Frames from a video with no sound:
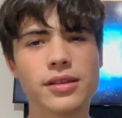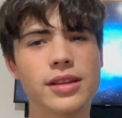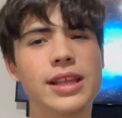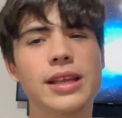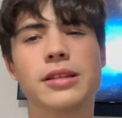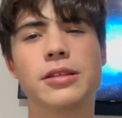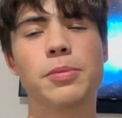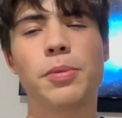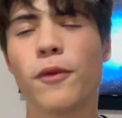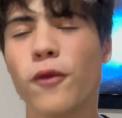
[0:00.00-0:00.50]
the
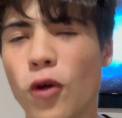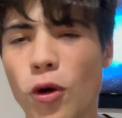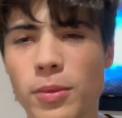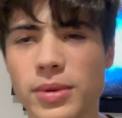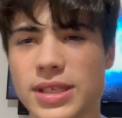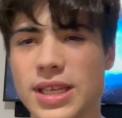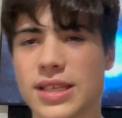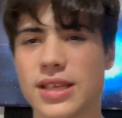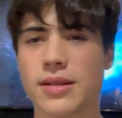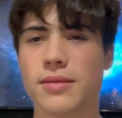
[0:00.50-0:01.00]

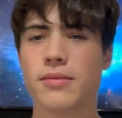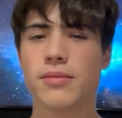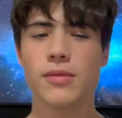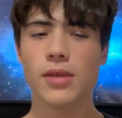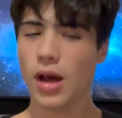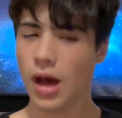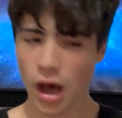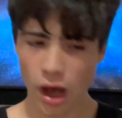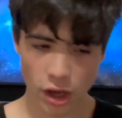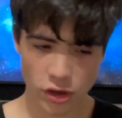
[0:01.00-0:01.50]
performance
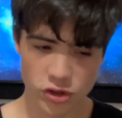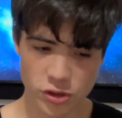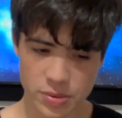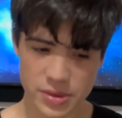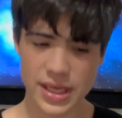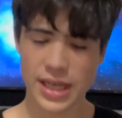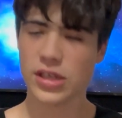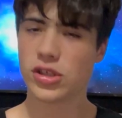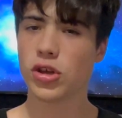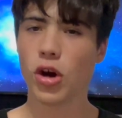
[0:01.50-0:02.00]
isn't
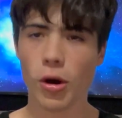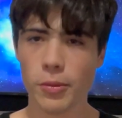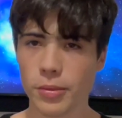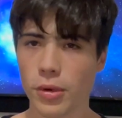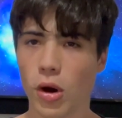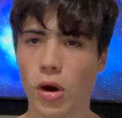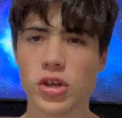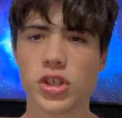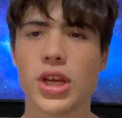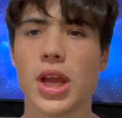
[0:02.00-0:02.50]
100% top
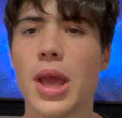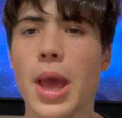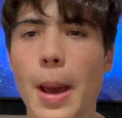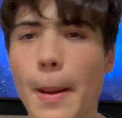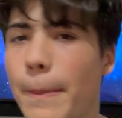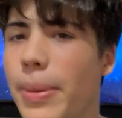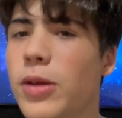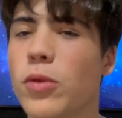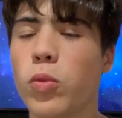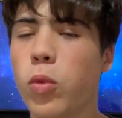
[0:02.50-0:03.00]
notch,
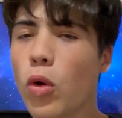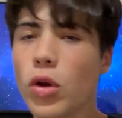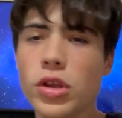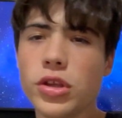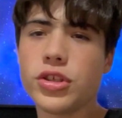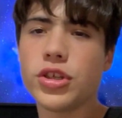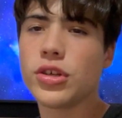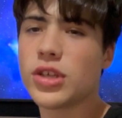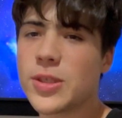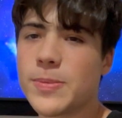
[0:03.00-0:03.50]
but what
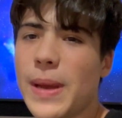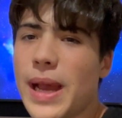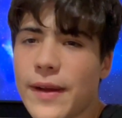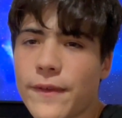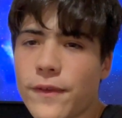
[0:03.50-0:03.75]
you do expect